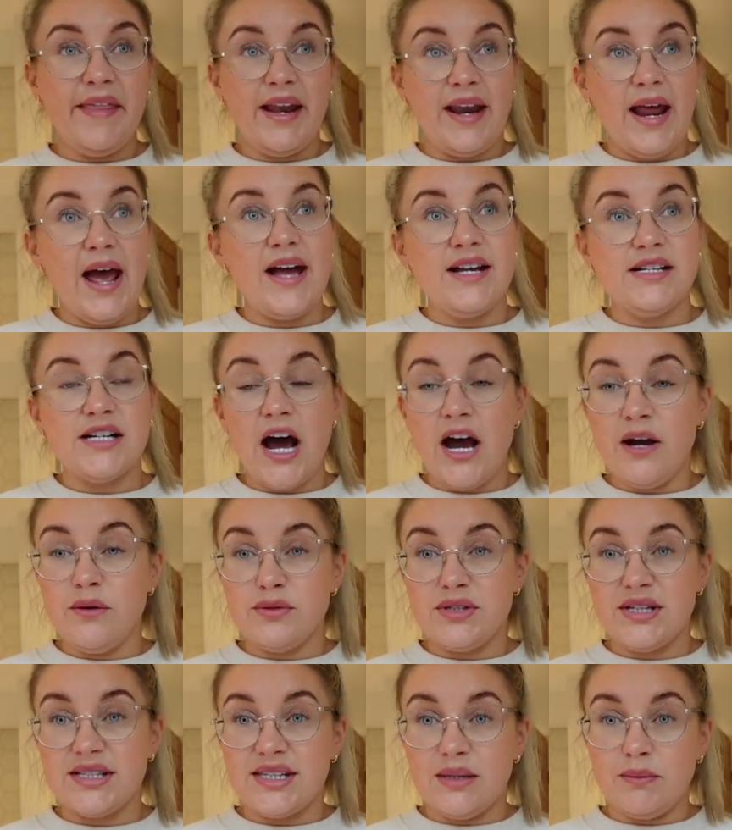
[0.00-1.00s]
then head
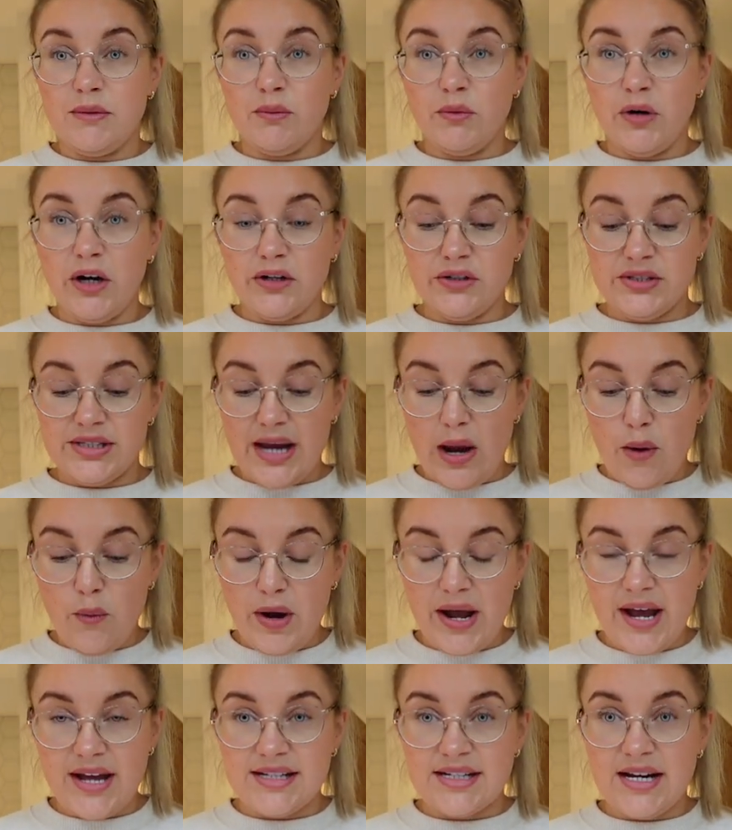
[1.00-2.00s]
out to Slimming World to get
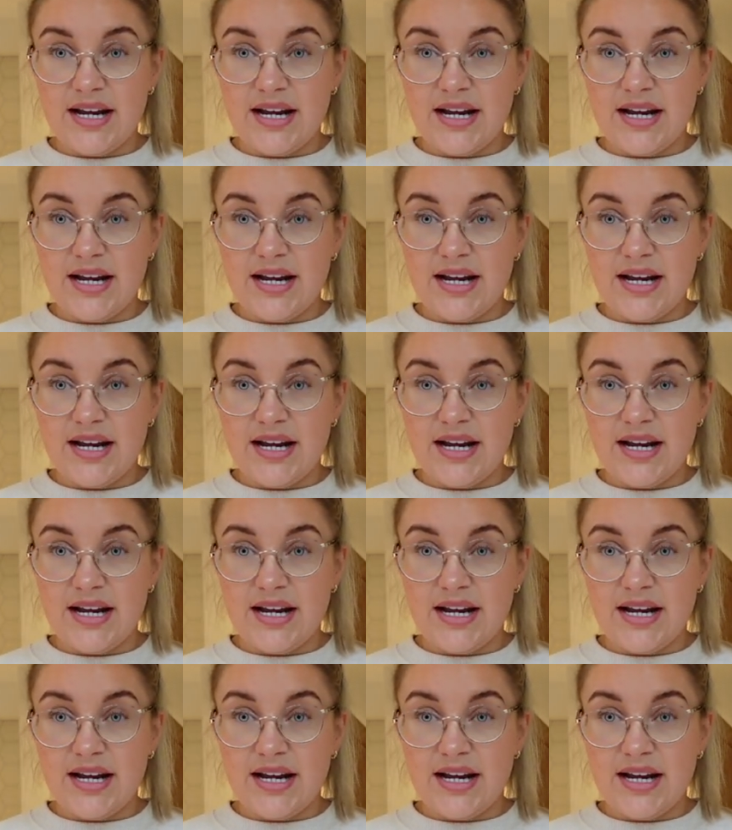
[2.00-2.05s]
weighed,